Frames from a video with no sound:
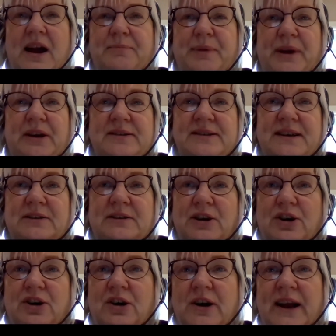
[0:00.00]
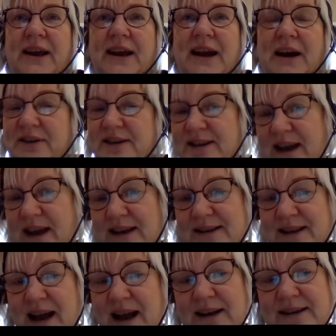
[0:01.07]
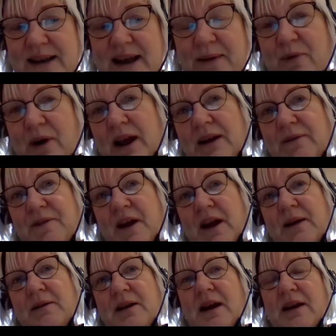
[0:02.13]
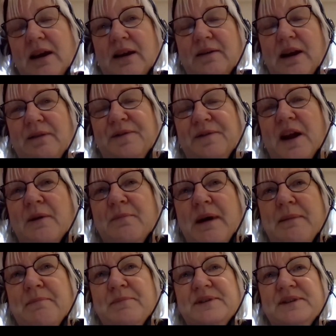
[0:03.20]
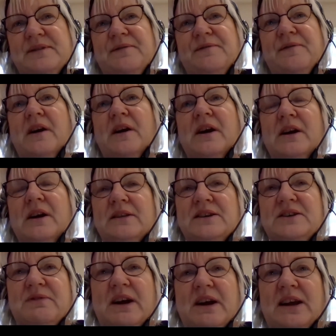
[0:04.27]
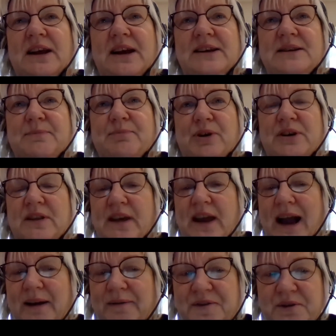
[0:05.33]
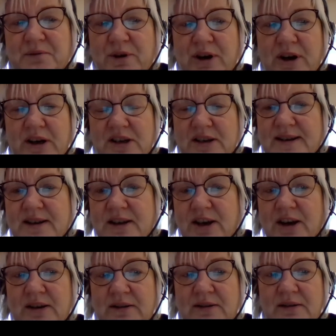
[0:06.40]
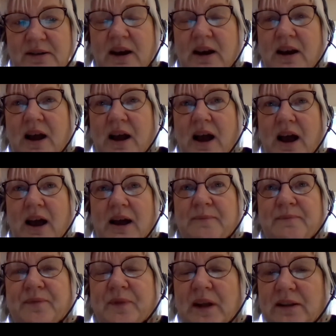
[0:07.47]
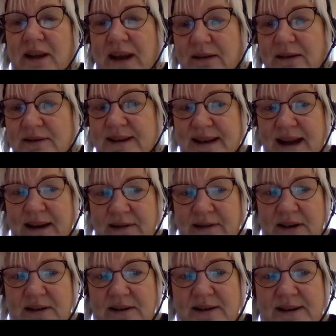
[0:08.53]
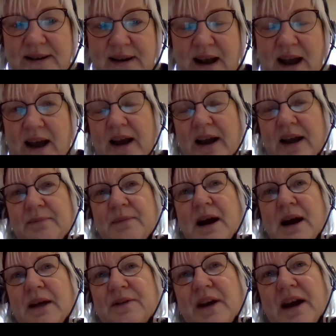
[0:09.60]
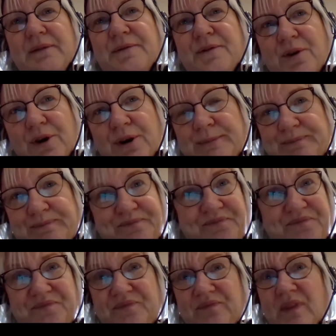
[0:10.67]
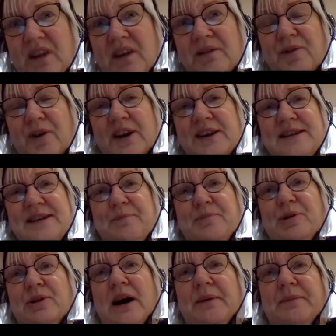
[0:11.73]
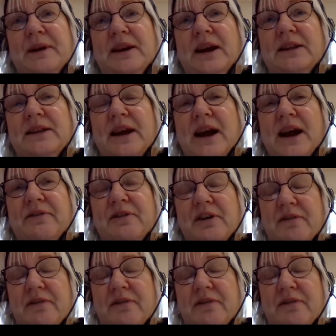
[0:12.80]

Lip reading: because in law it carries the exact same way. If they are members of this regulated body, they have to work to certain legal standards, and therefore, for example, I mean, in the area